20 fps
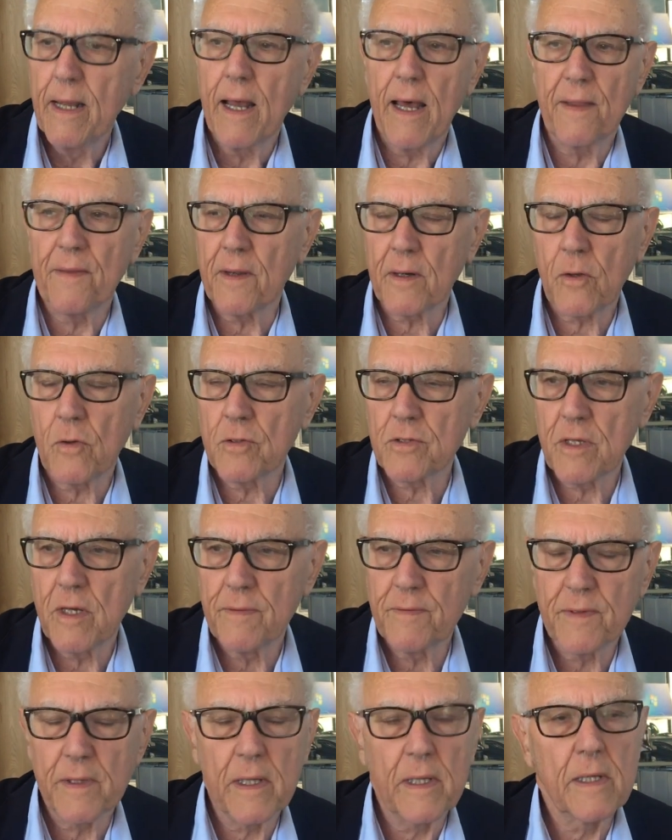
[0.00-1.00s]
And then, of course,
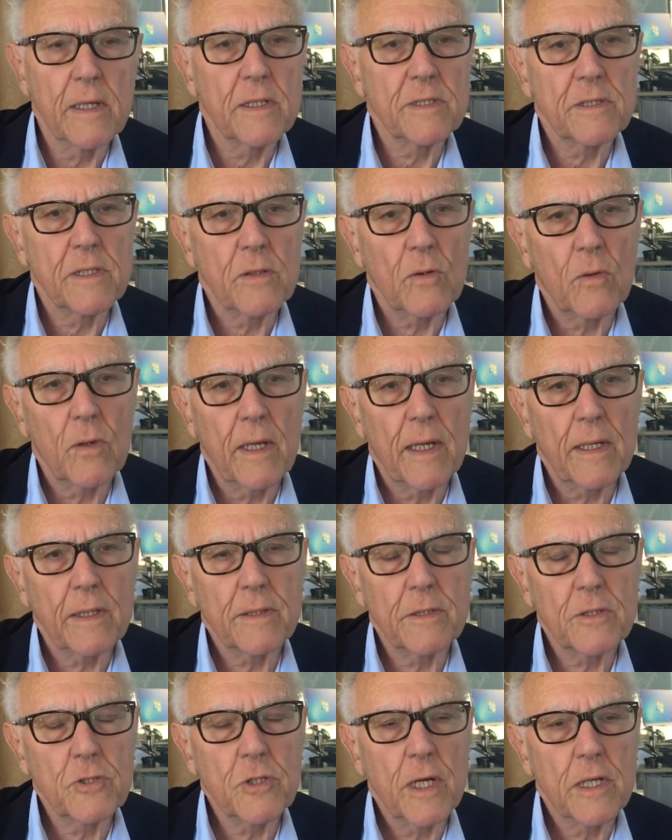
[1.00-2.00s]
over the years, it all had
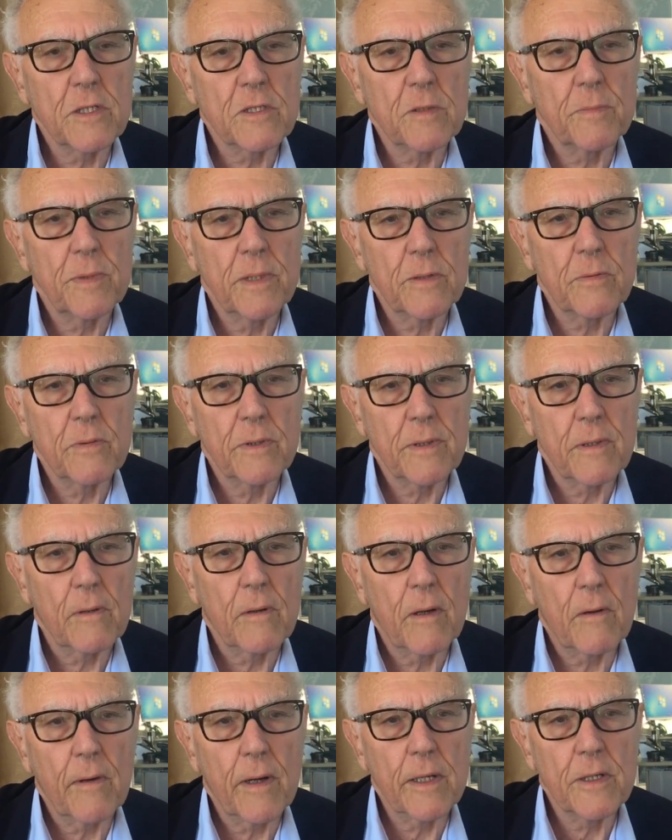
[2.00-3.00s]
to change a bit with
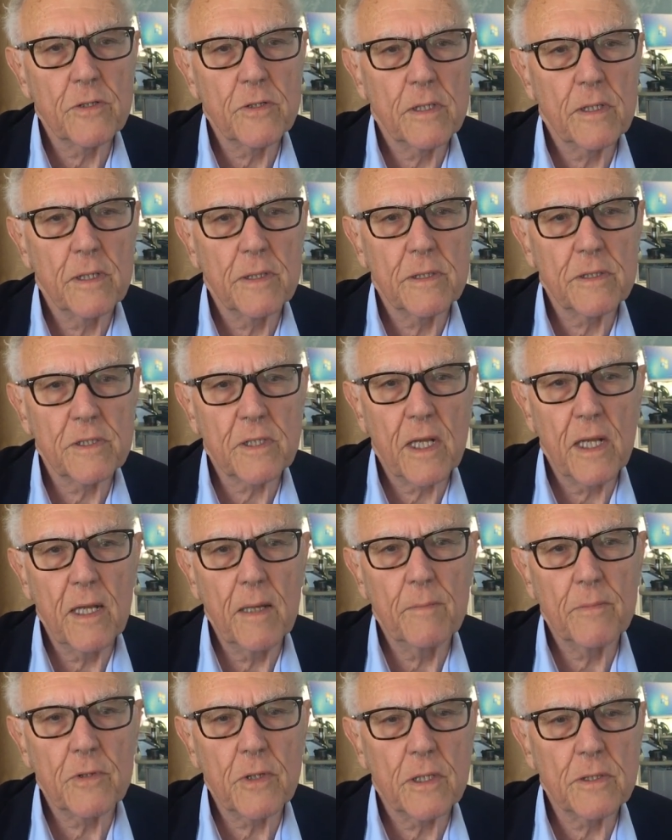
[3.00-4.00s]
arrange it. And the
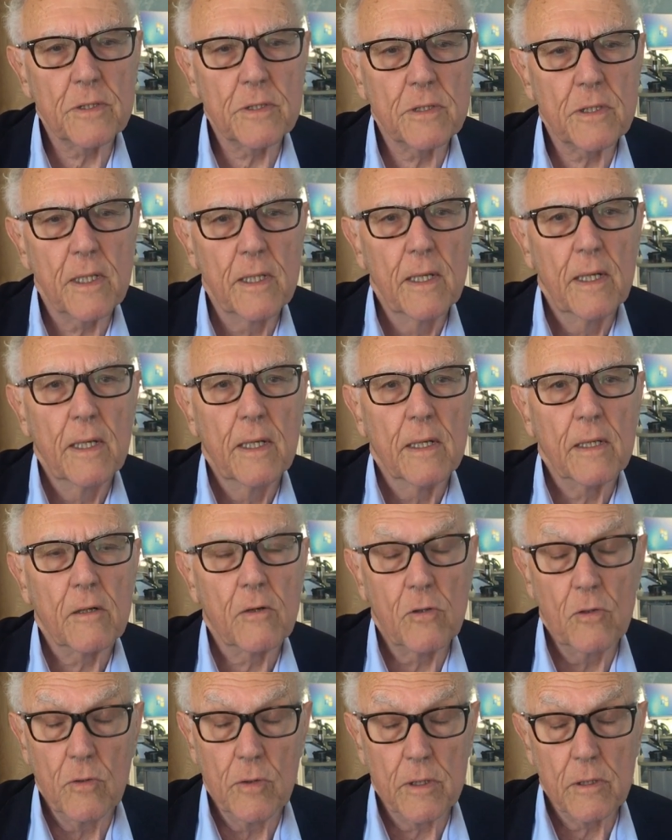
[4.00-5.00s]
scheme just
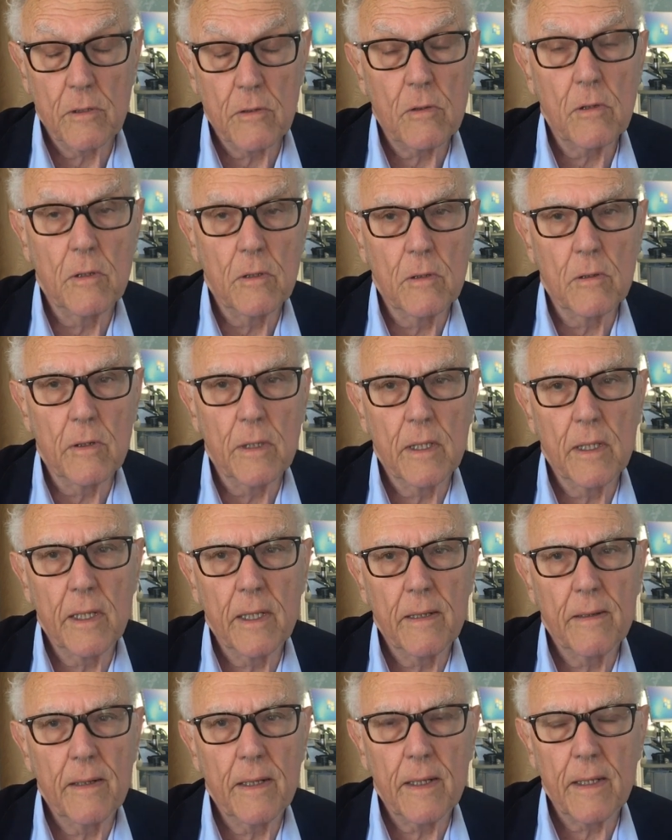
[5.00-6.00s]
grew and grew,
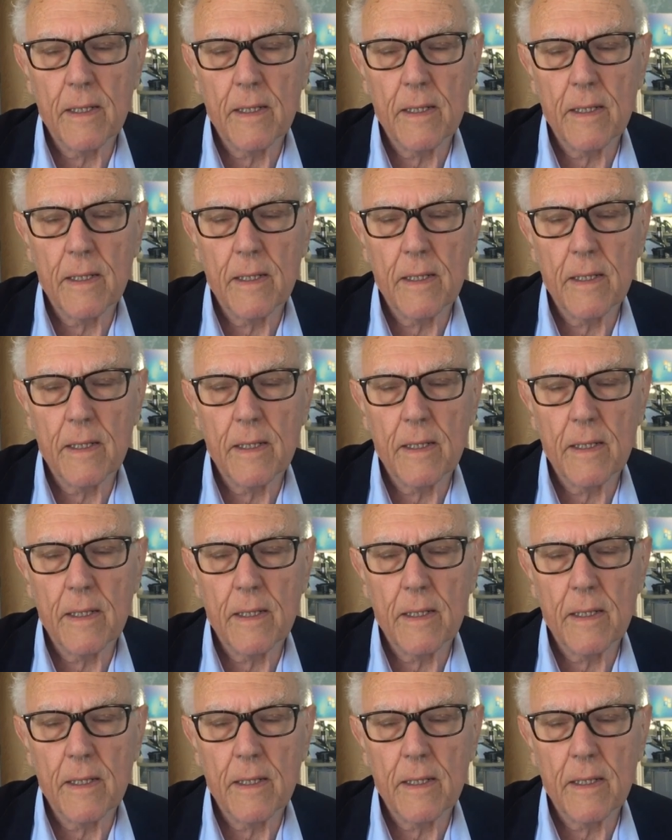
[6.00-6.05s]
really.